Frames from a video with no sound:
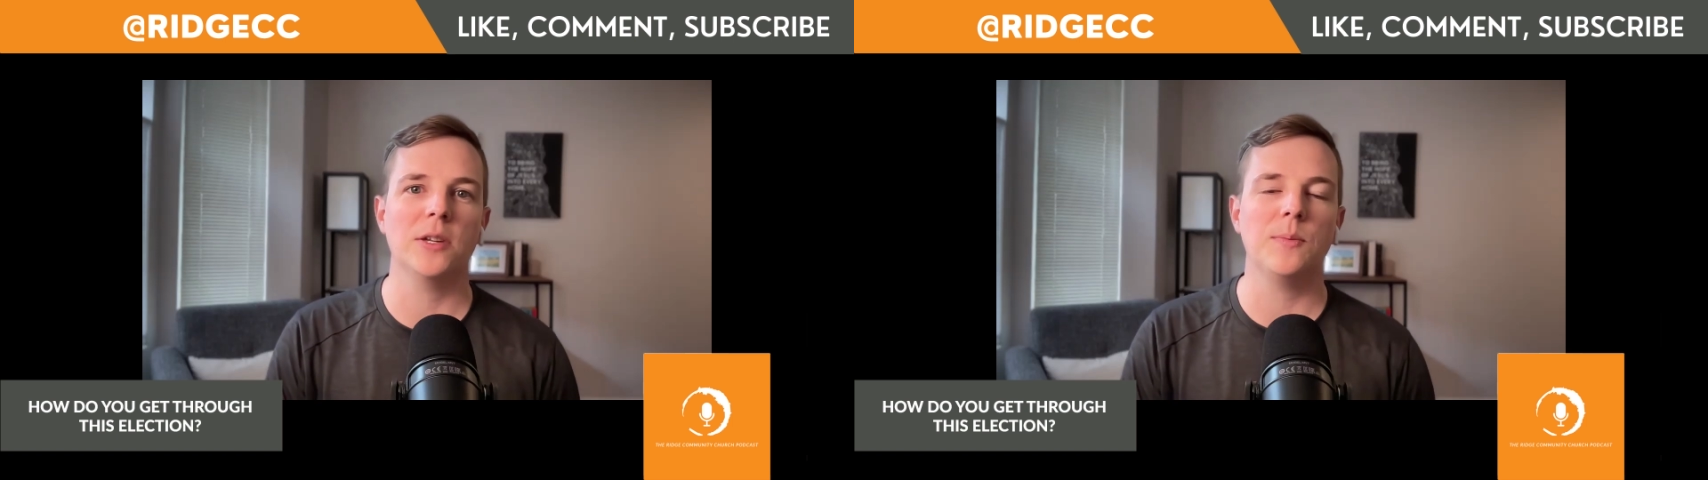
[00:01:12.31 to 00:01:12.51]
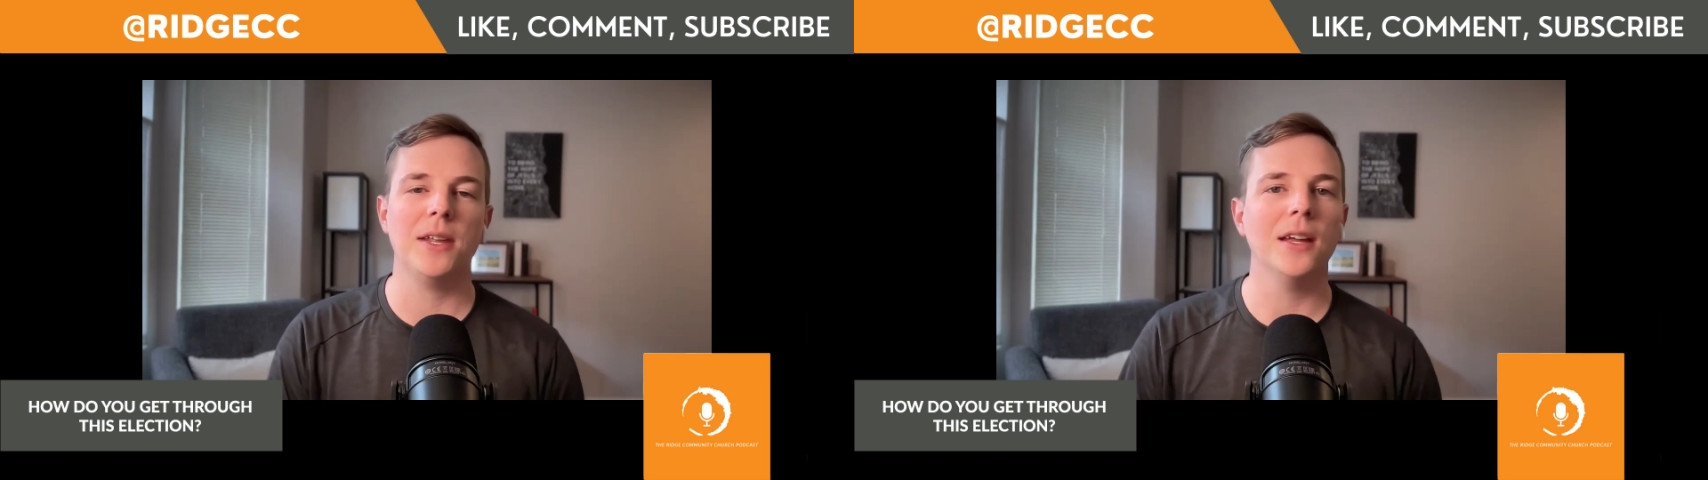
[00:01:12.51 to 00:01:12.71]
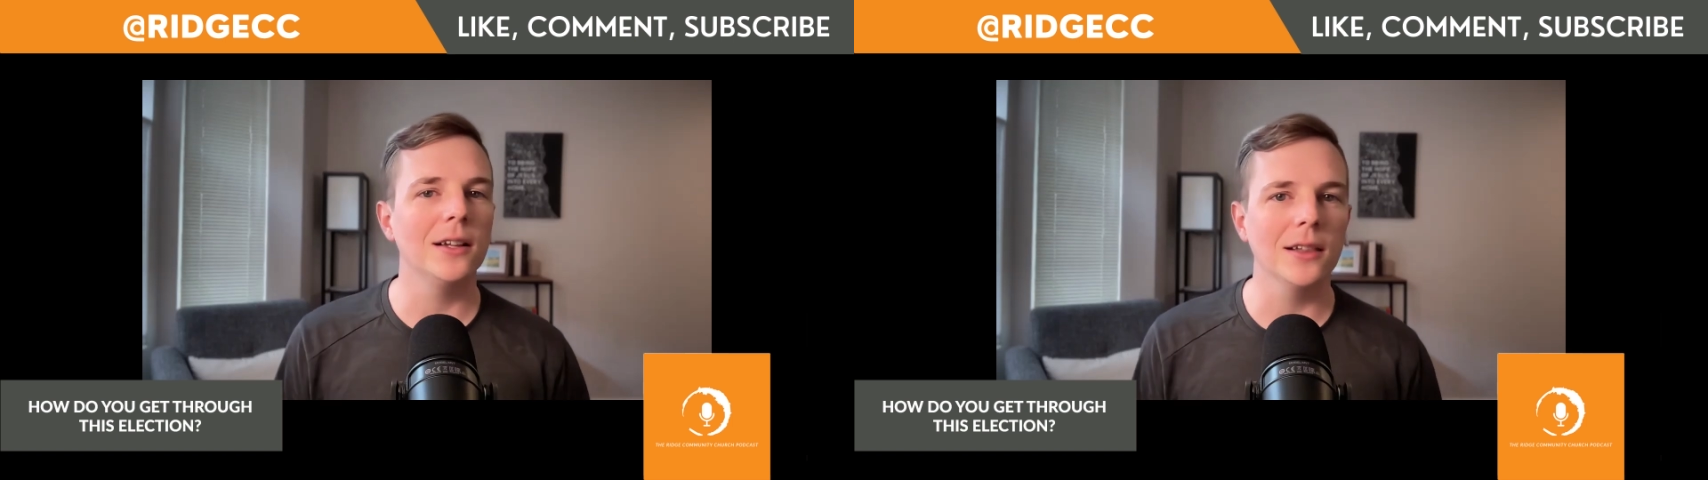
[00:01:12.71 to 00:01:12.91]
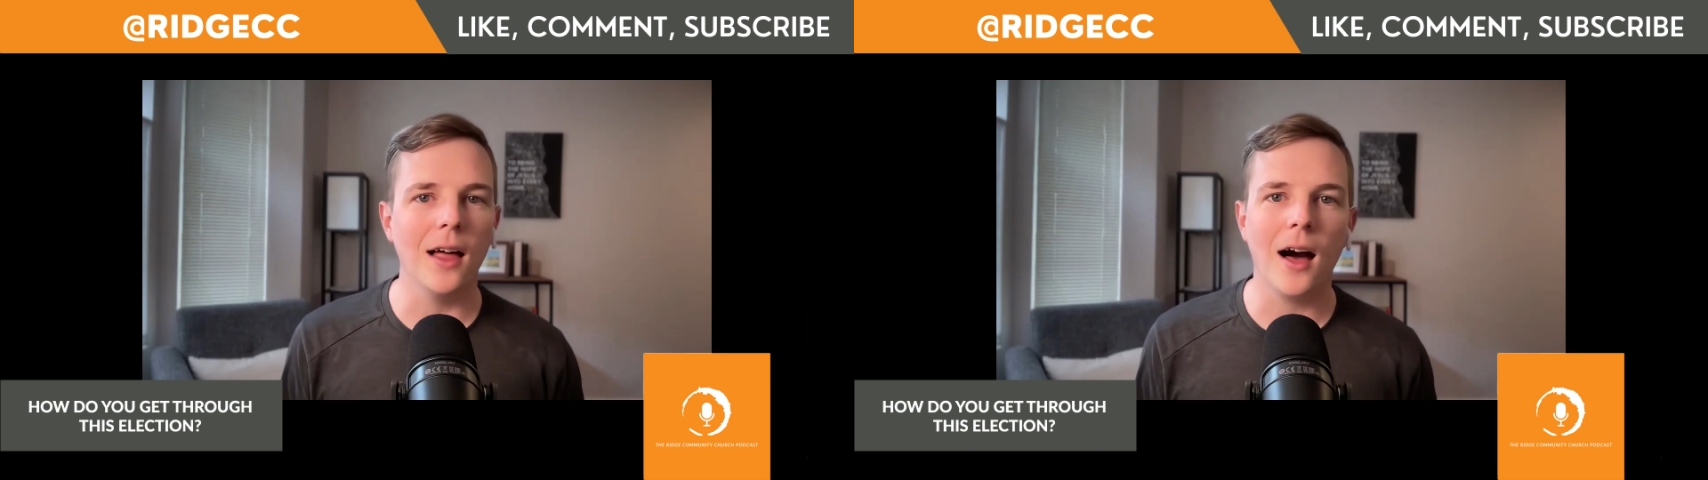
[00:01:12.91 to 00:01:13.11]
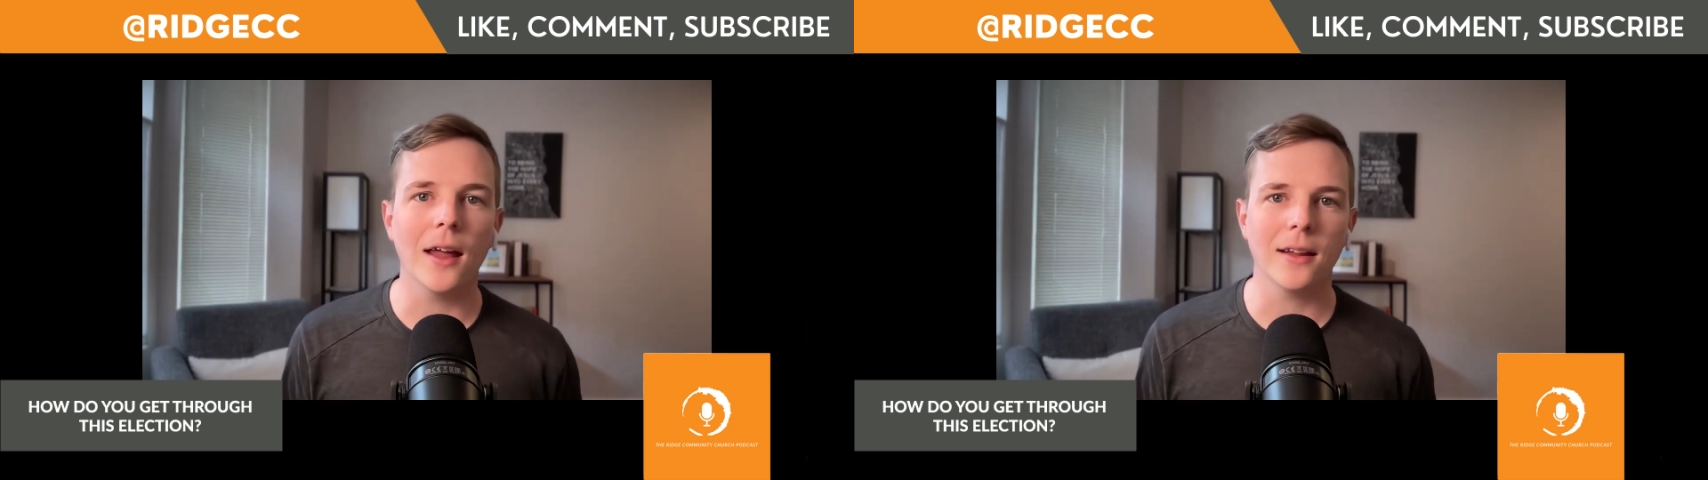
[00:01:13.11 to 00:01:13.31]
to be a
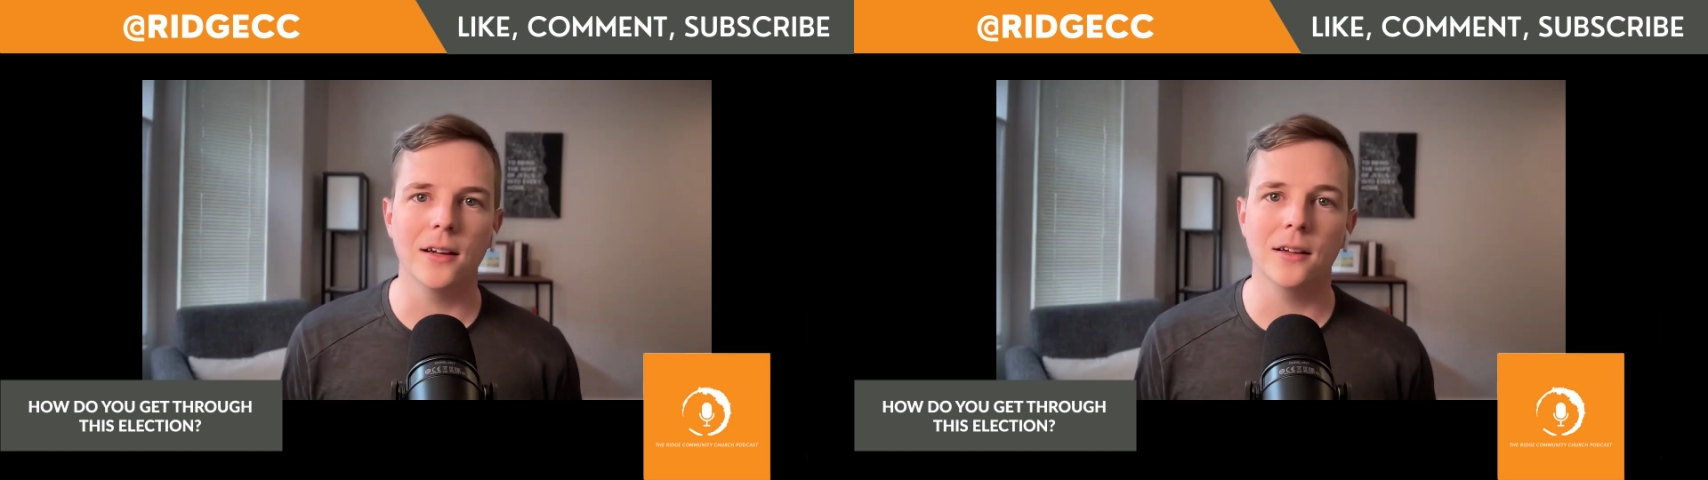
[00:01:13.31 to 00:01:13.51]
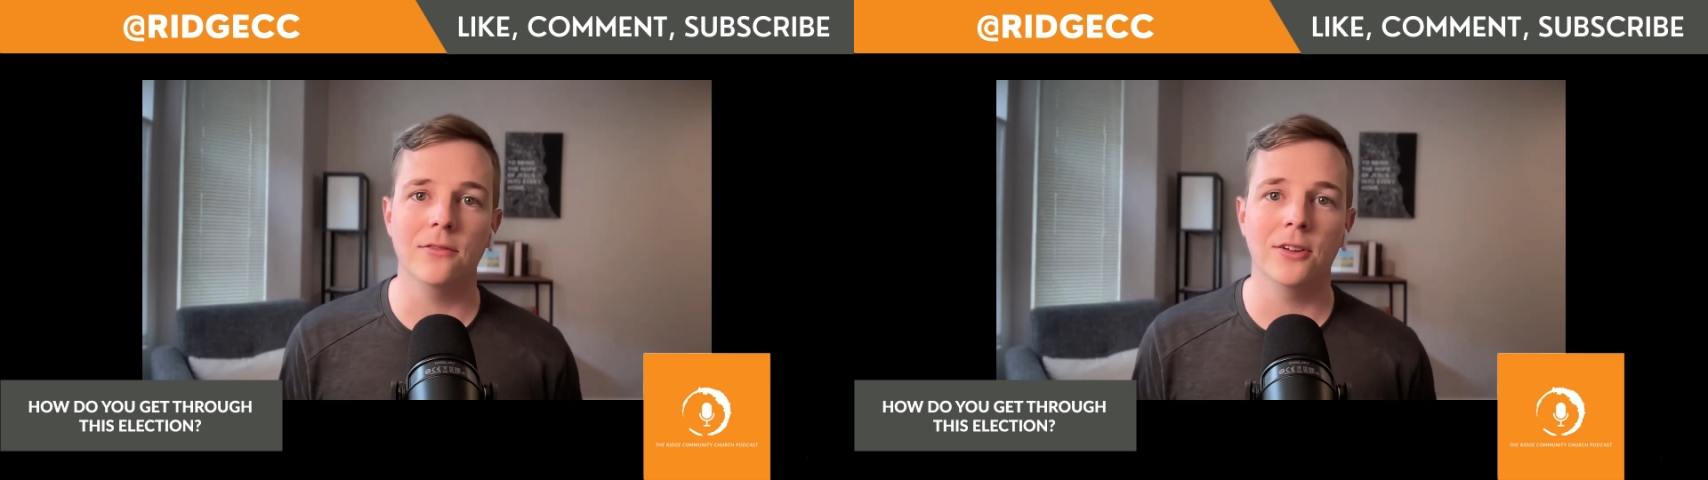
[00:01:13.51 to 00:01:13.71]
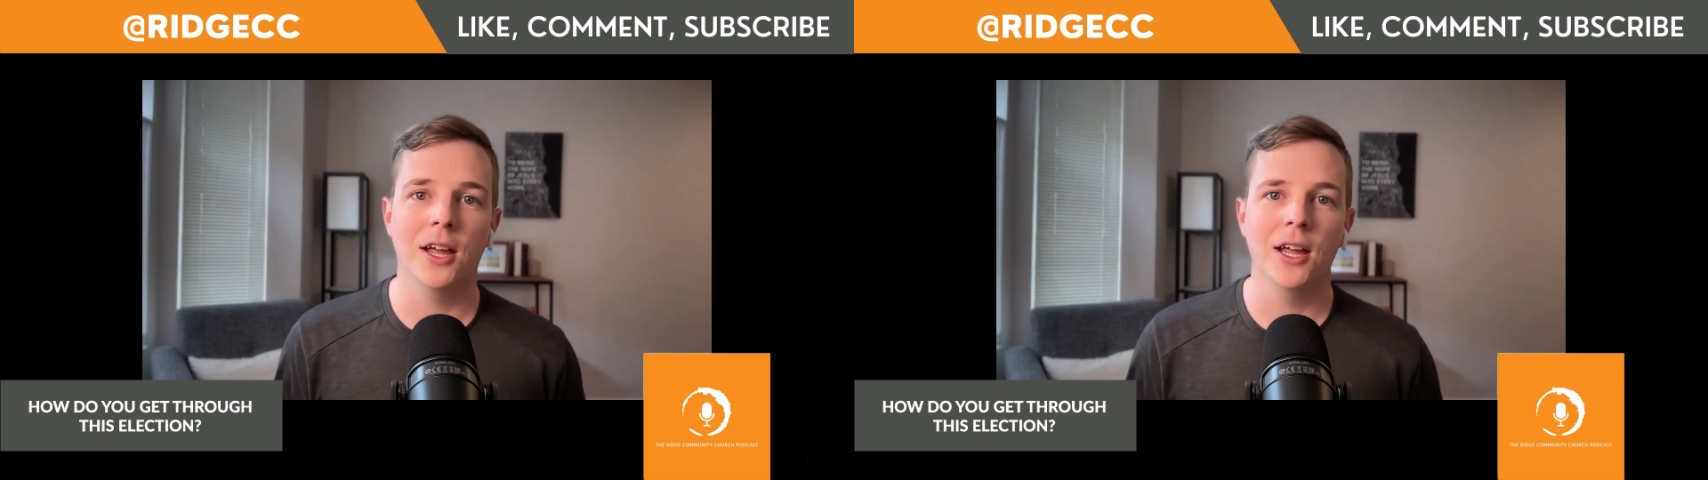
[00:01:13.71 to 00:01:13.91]
lot of